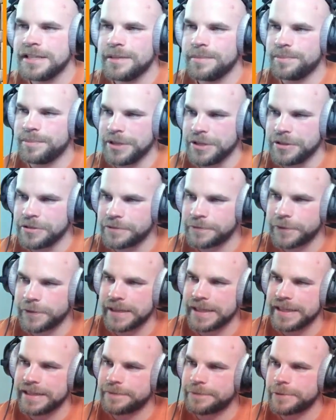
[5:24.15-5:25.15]
Beautiful
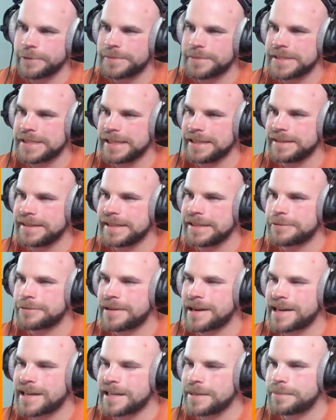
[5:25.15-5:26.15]
hit from Synthé.
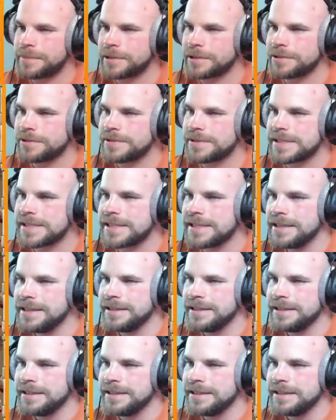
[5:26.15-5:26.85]
Rocket balloons.